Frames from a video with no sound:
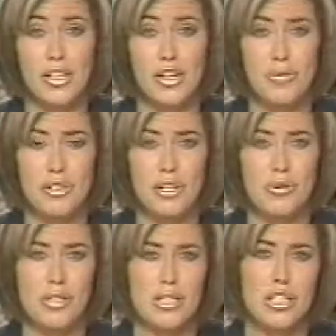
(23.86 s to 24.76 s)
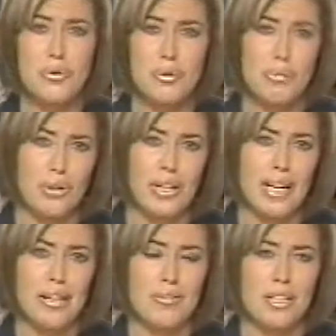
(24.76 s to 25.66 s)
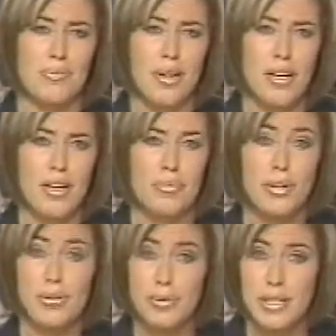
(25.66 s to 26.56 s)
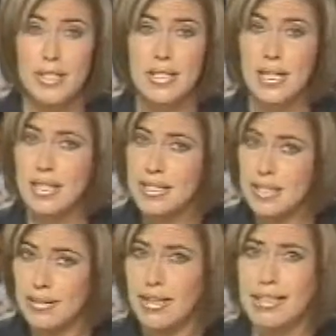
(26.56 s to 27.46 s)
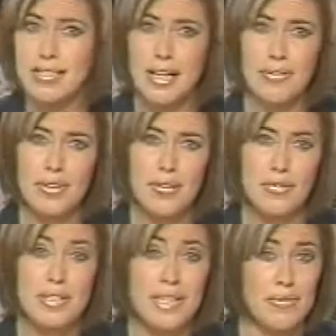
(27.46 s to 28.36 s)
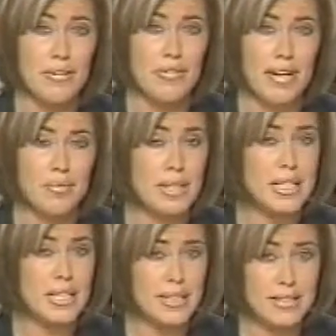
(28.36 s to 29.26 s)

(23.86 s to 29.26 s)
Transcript: in Nova Scotia's Lunenburg County. But authorities say it's still not safe enough for seven family